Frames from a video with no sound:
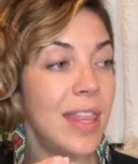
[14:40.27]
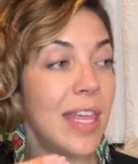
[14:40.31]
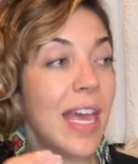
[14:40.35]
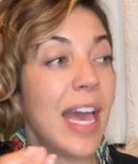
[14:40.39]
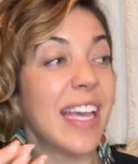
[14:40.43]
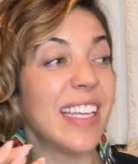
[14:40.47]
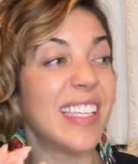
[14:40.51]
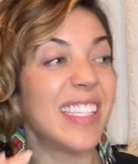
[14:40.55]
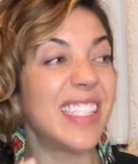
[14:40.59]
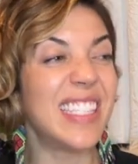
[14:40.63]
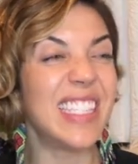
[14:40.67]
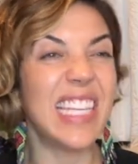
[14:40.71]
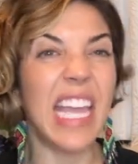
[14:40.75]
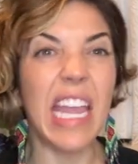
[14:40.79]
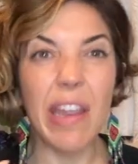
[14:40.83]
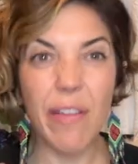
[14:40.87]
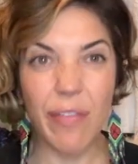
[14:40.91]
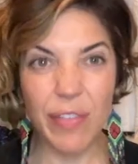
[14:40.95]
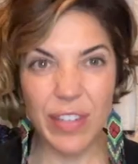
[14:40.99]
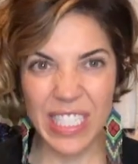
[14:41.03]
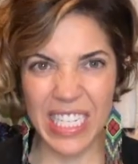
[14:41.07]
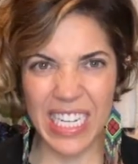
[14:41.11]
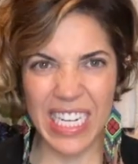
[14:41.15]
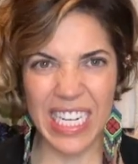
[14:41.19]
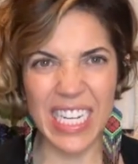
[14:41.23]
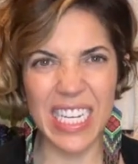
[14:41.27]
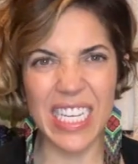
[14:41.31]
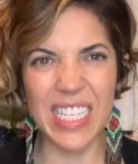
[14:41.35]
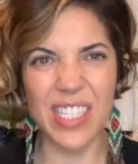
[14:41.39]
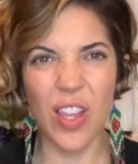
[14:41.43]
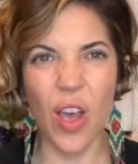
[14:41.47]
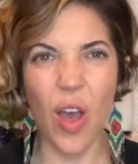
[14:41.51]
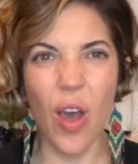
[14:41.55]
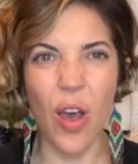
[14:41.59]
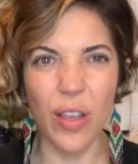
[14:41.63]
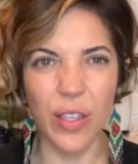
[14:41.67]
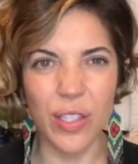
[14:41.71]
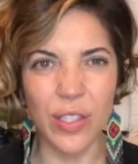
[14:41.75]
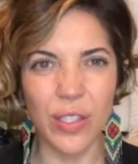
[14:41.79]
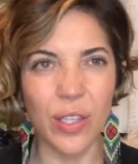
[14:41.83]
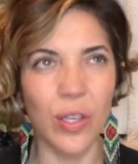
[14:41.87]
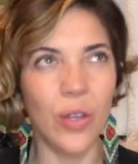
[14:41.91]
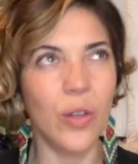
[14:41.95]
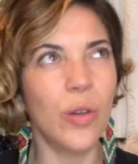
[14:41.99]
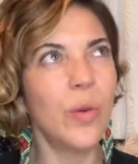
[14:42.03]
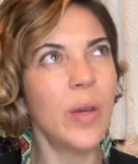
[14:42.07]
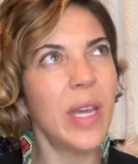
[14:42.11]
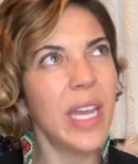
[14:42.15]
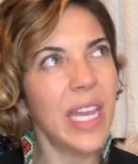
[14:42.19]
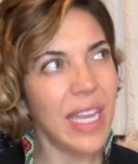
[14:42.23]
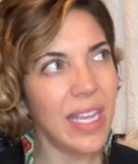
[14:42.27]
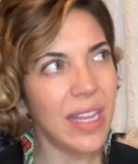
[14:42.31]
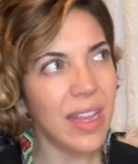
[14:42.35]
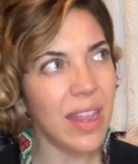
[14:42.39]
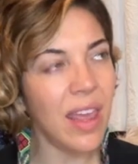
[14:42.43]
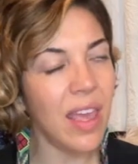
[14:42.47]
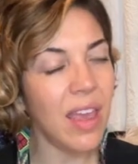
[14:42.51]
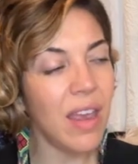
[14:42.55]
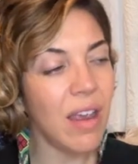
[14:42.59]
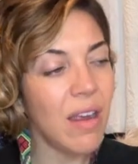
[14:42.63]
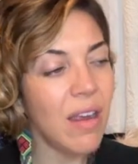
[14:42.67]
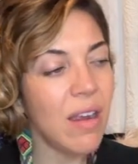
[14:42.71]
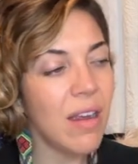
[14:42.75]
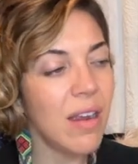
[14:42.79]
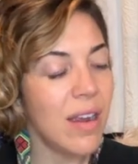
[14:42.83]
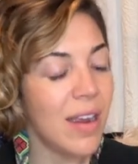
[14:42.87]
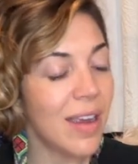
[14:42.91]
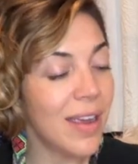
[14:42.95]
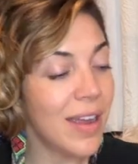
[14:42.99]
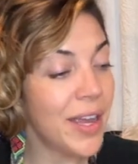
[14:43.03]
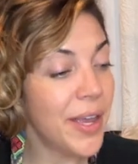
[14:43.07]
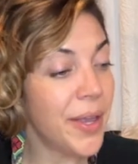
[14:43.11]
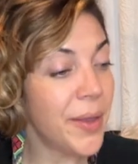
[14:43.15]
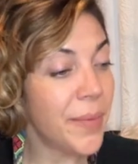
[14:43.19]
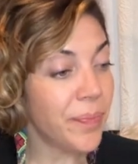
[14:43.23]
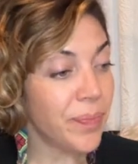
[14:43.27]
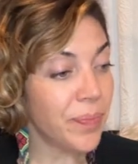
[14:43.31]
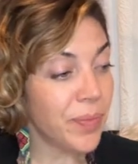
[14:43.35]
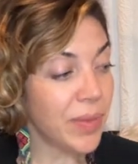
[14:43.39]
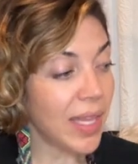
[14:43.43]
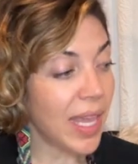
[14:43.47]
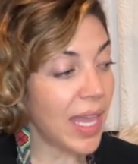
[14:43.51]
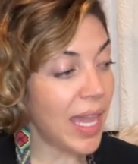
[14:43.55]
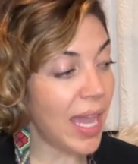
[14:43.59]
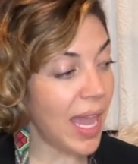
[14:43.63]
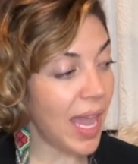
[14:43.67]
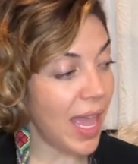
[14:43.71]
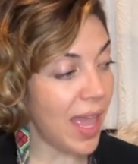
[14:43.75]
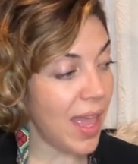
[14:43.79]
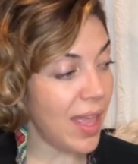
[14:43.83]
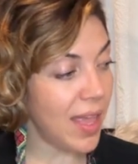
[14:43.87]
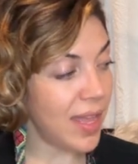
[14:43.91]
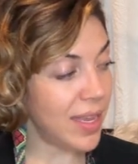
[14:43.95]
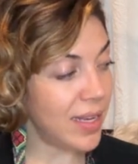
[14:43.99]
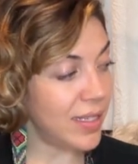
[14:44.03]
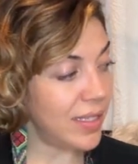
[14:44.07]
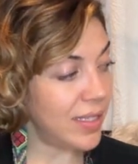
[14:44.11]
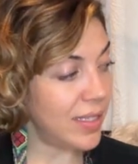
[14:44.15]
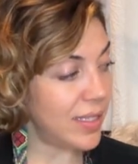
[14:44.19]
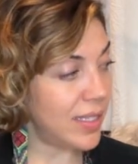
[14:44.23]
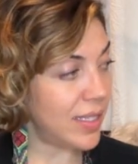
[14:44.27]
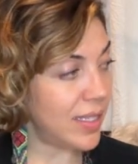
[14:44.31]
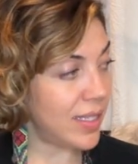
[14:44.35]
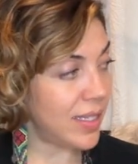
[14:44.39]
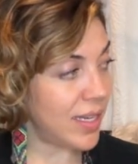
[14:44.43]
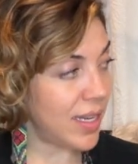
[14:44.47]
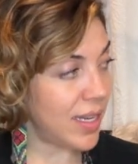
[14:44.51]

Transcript: a safety is also in there. And